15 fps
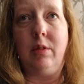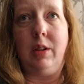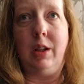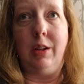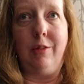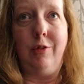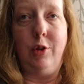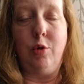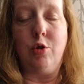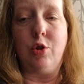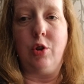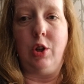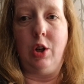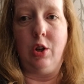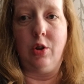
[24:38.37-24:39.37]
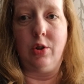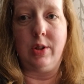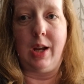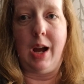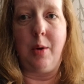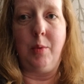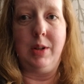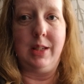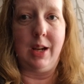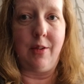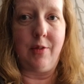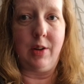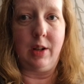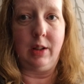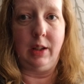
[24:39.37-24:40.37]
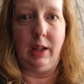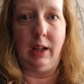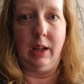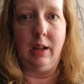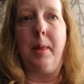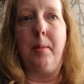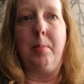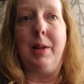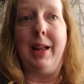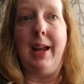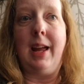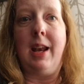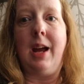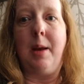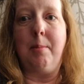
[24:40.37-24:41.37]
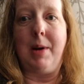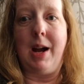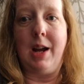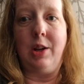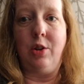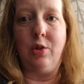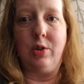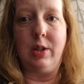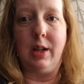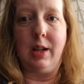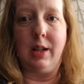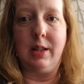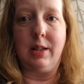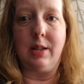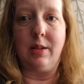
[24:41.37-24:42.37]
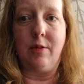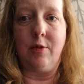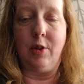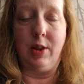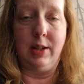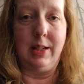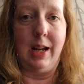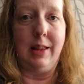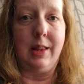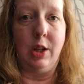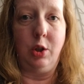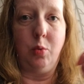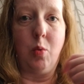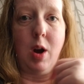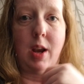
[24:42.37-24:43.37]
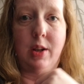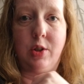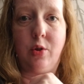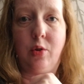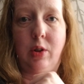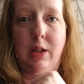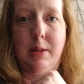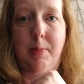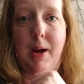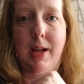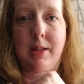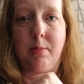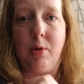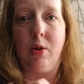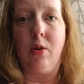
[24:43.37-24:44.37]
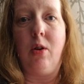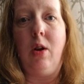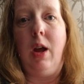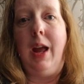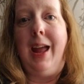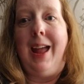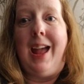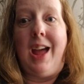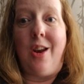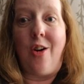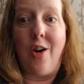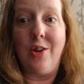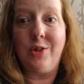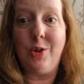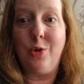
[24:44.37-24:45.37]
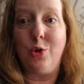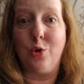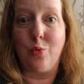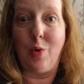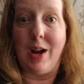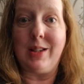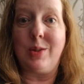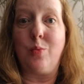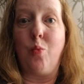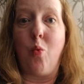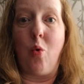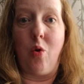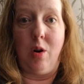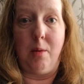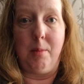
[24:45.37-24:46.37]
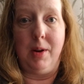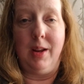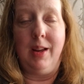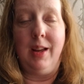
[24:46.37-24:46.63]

in future years, I would definitely plan on buying your tickets for the date that you want as early as possible. And also dress warm.